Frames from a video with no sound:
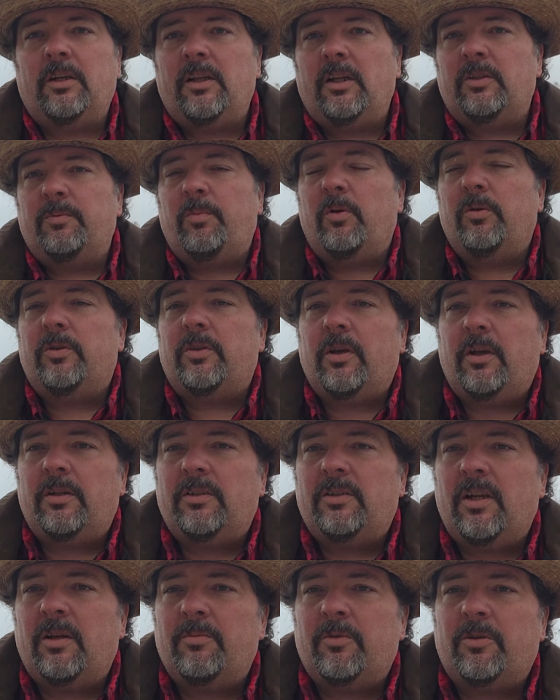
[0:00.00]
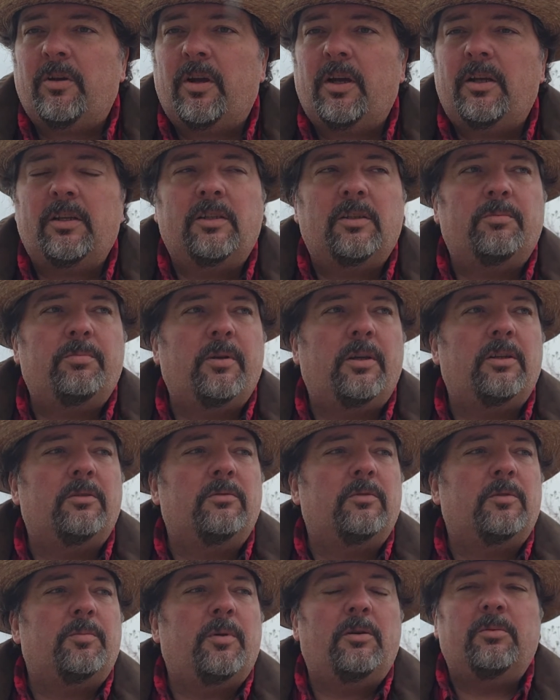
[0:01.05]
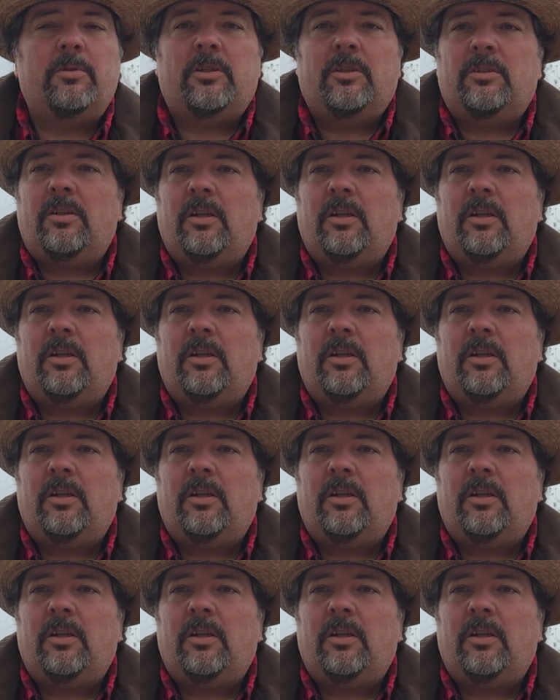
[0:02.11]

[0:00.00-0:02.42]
And that's both sides, Democrat, Independent, Republican.